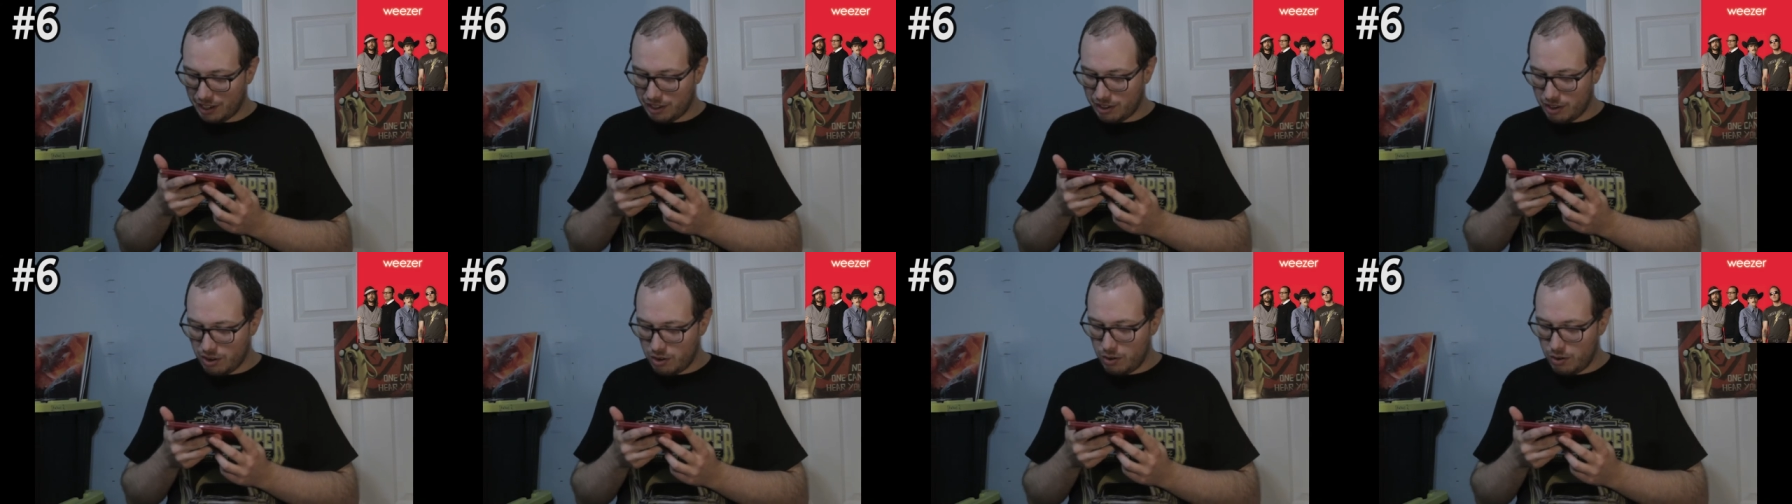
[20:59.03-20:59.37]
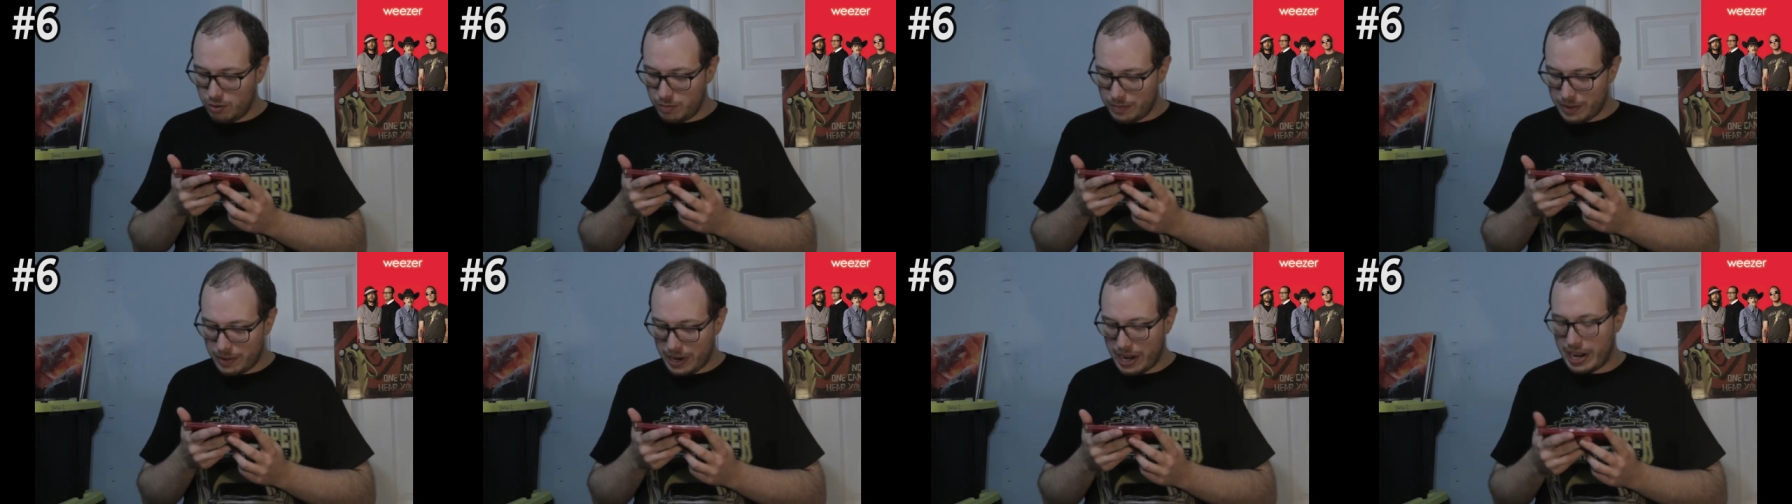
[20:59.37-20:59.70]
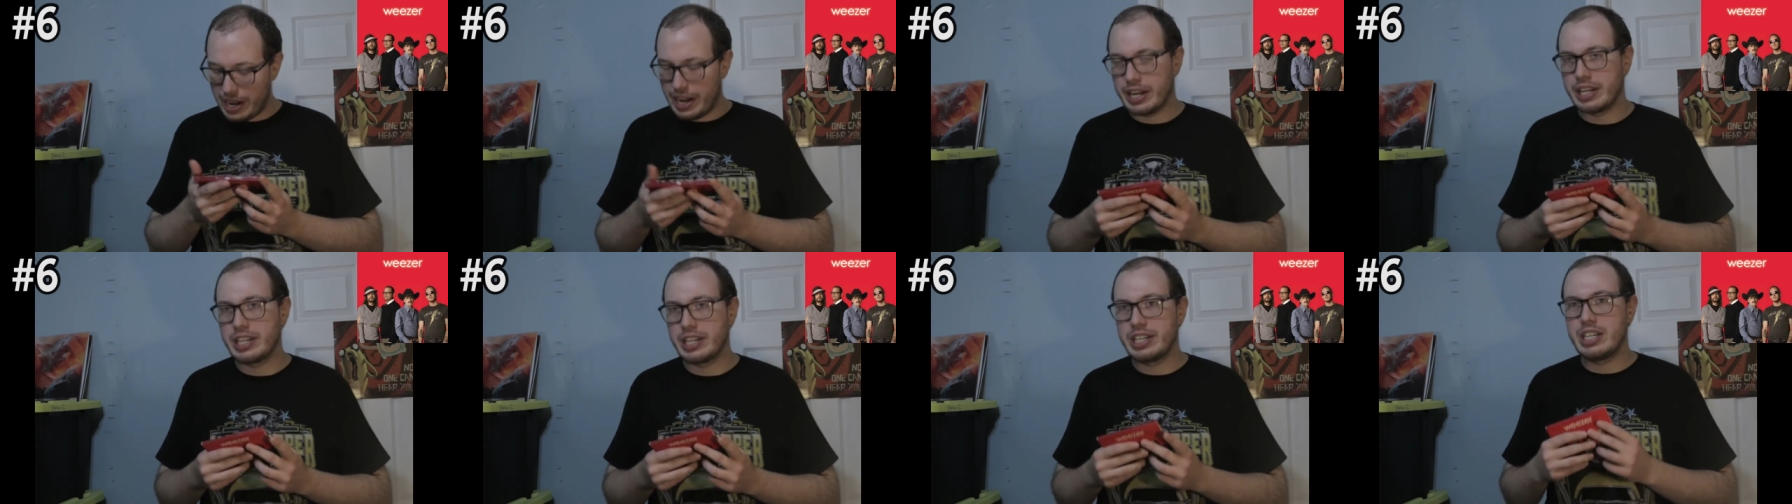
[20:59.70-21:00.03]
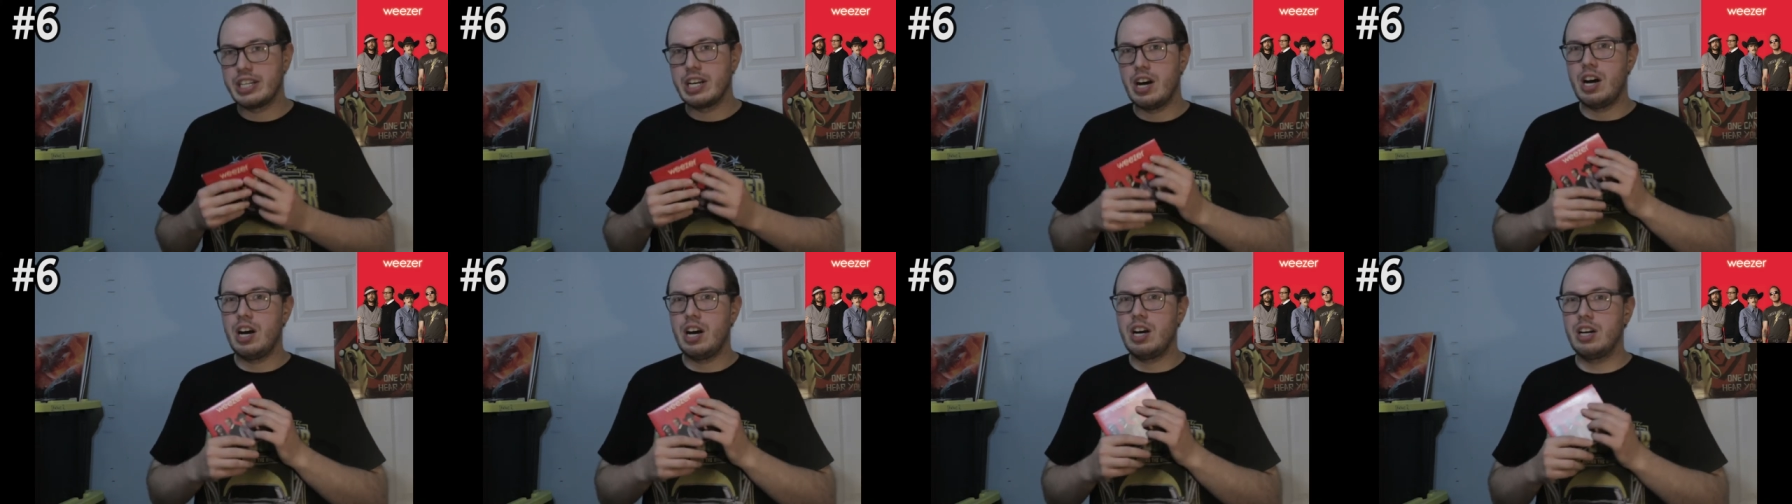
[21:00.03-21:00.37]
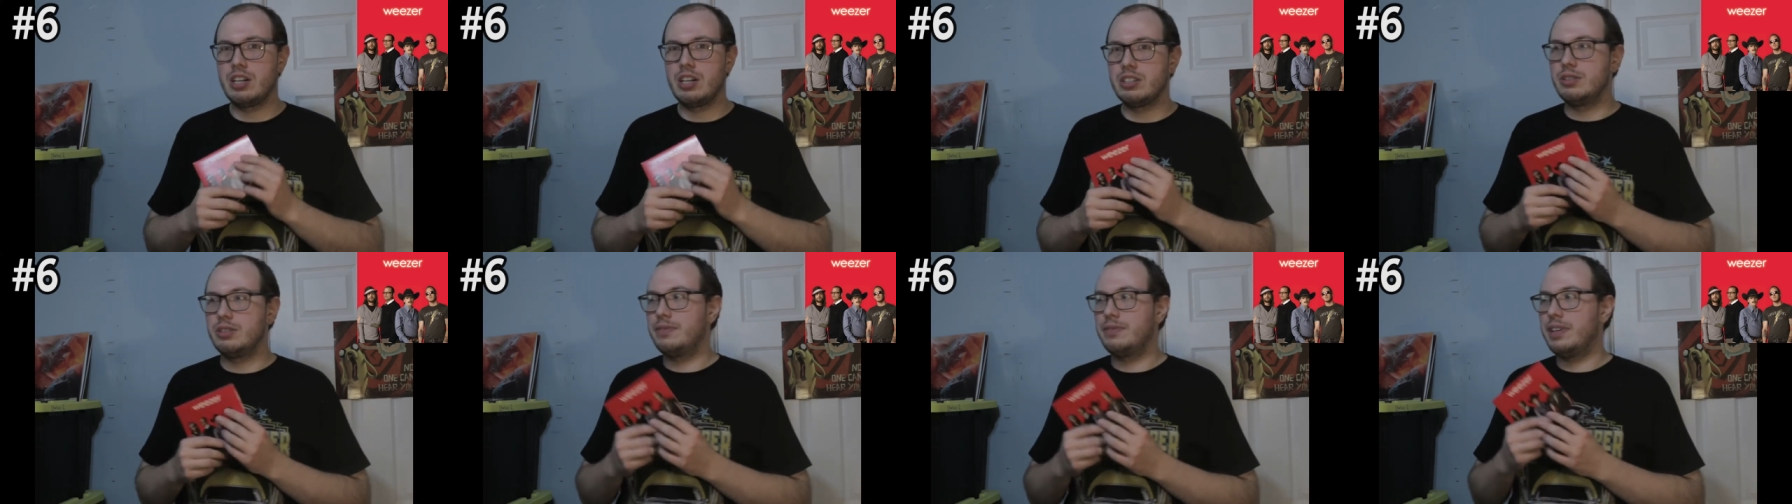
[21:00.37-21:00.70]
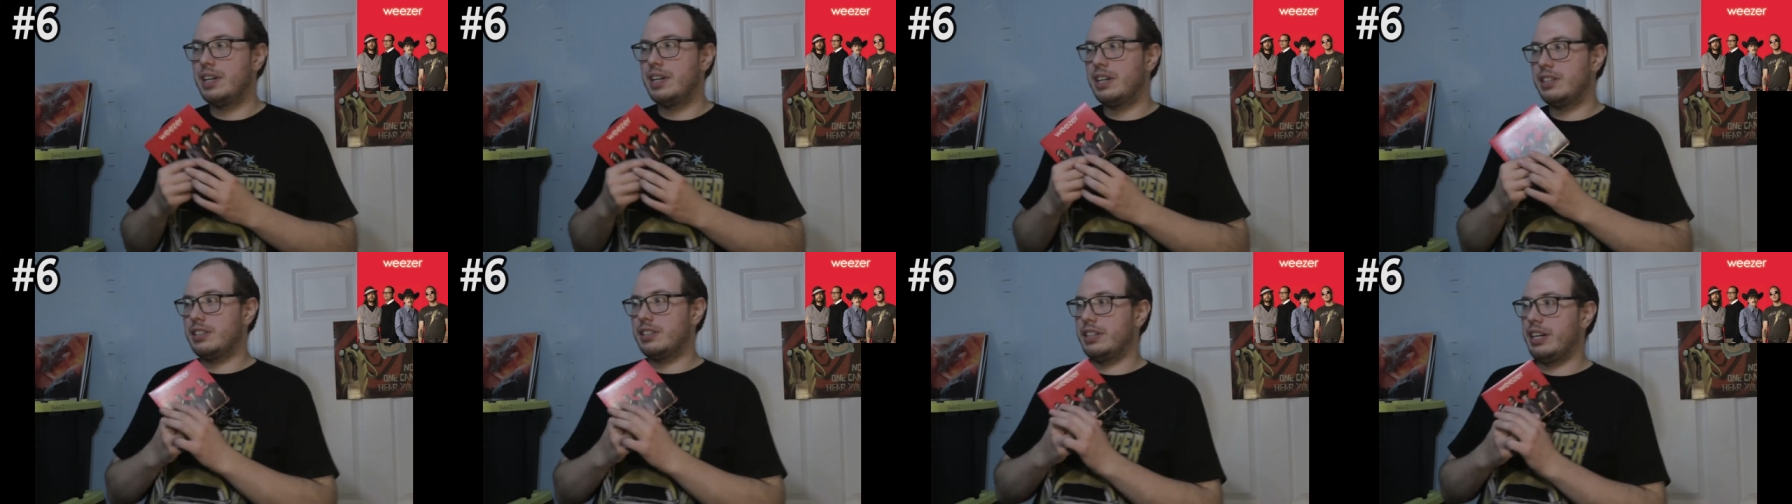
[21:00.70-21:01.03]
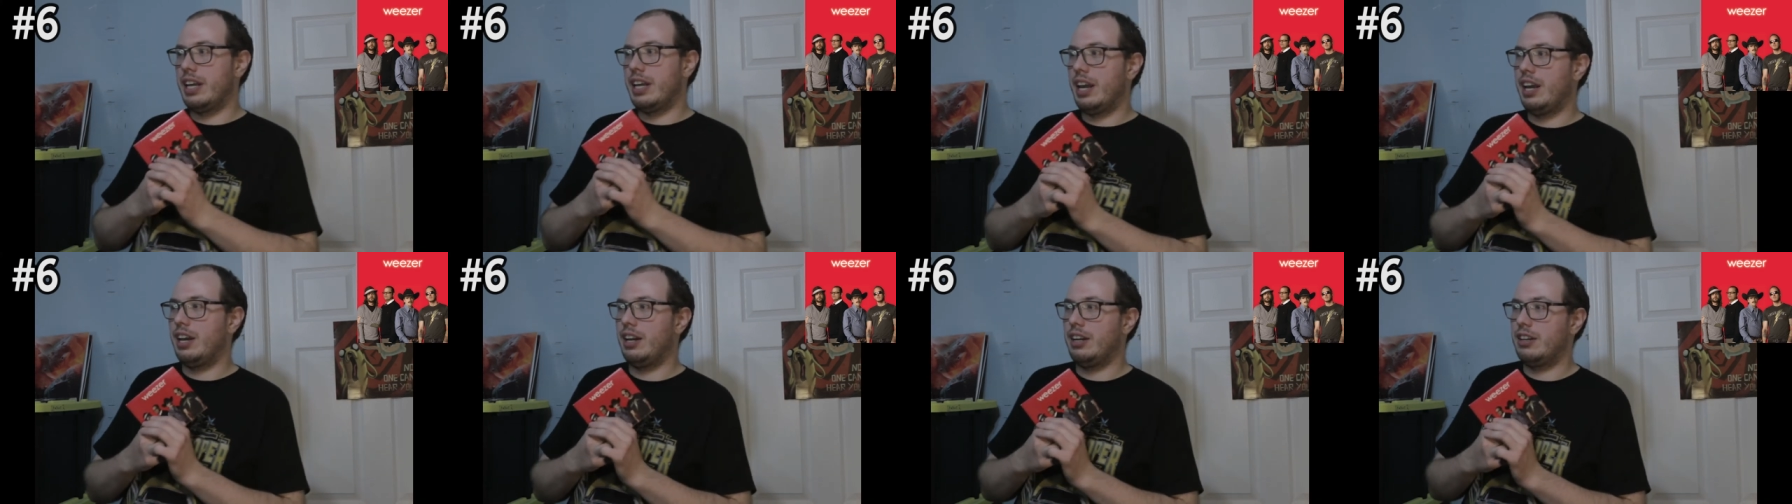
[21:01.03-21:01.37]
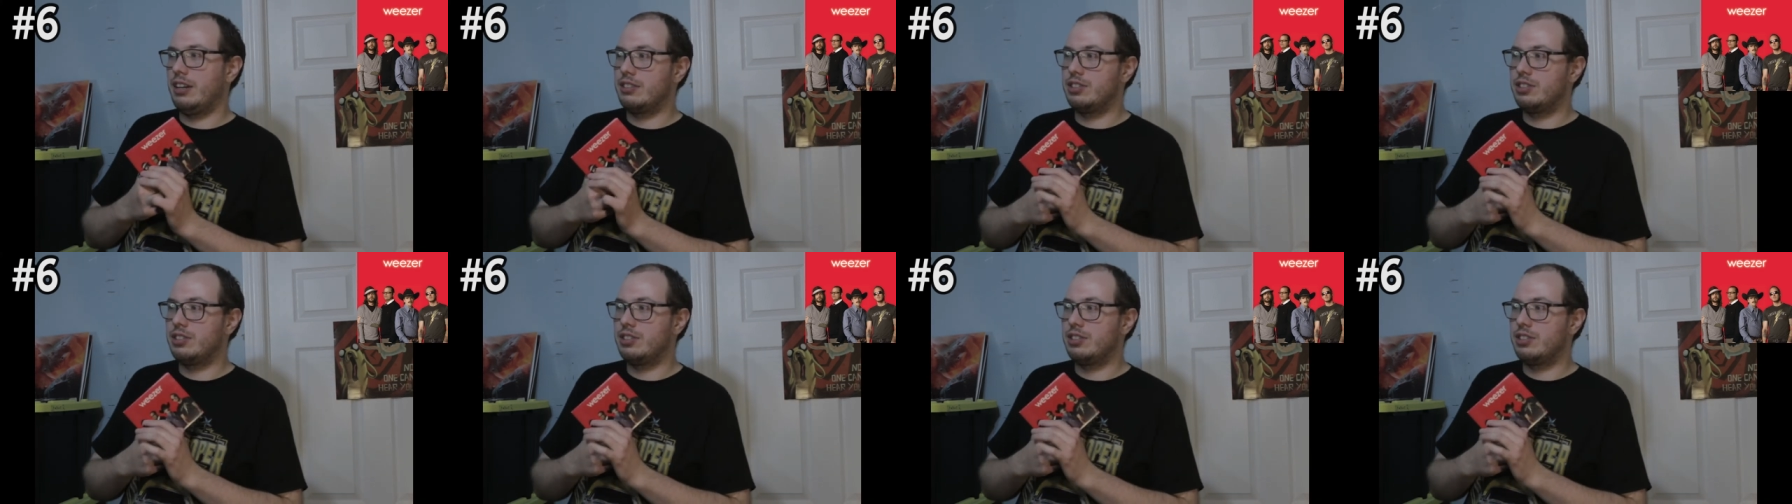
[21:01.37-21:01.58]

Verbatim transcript: Oh my God, 2008.